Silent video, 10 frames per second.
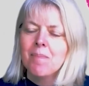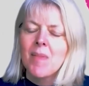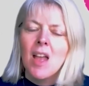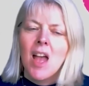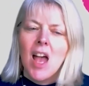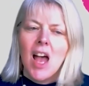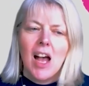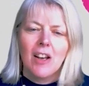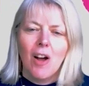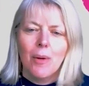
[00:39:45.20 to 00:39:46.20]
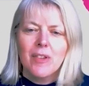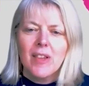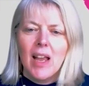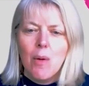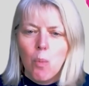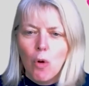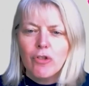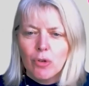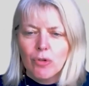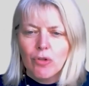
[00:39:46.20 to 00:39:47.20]
And I would say, what's your
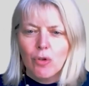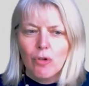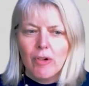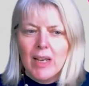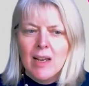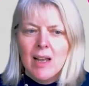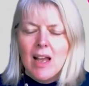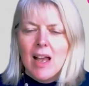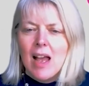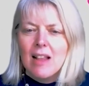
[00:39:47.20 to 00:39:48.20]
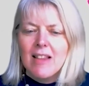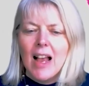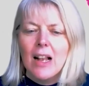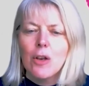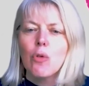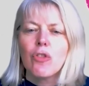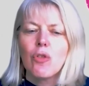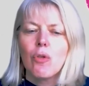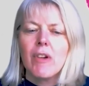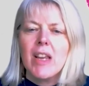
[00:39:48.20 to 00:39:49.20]
story? Tell your story
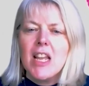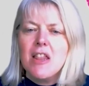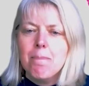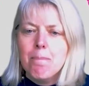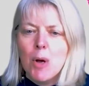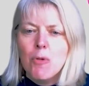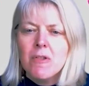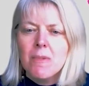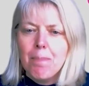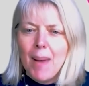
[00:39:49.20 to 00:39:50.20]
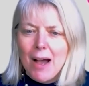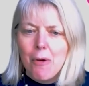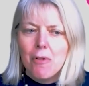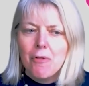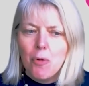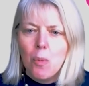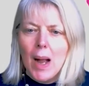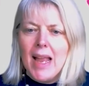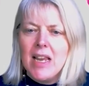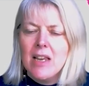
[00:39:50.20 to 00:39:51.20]
in the most powerful way
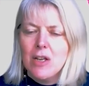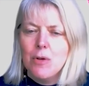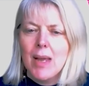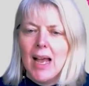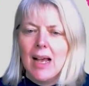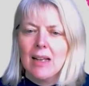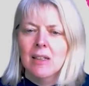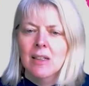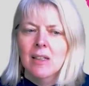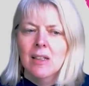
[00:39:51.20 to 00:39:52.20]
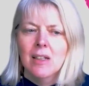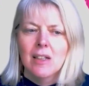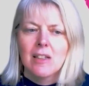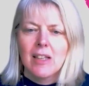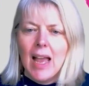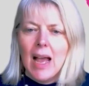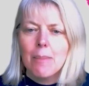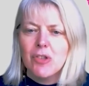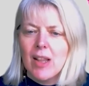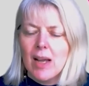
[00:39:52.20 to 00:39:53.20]
you can. to capture that
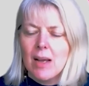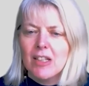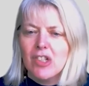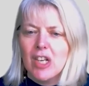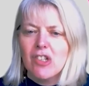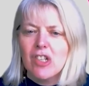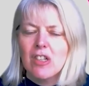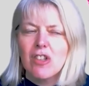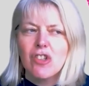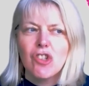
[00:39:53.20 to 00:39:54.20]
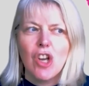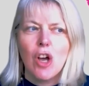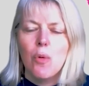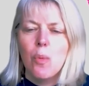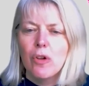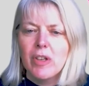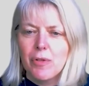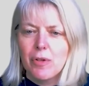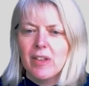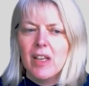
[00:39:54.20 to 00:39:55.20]
imagination and to show what a difference it
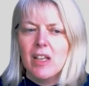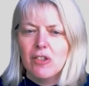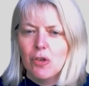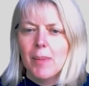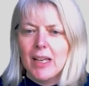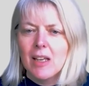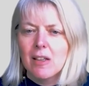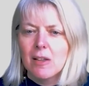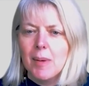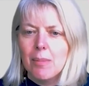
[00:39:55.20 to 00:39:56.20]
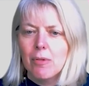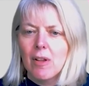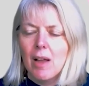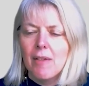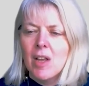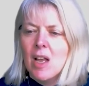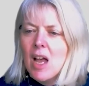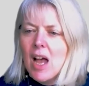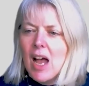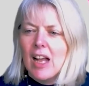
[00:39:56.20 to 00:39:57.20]
is you're making to people's lives. And do
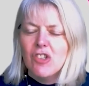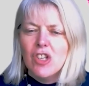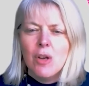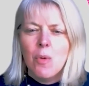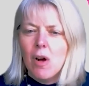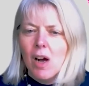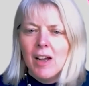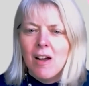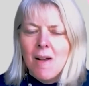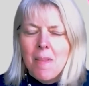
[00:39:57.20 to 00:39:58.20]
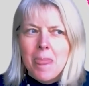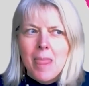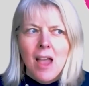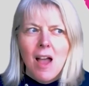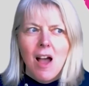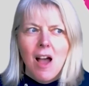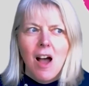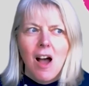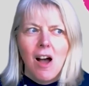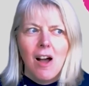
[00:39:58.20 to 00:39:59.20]
you know what? I
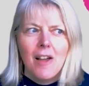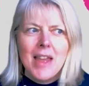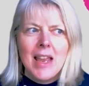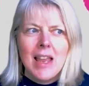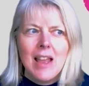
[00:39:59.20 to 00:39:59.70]
think if you're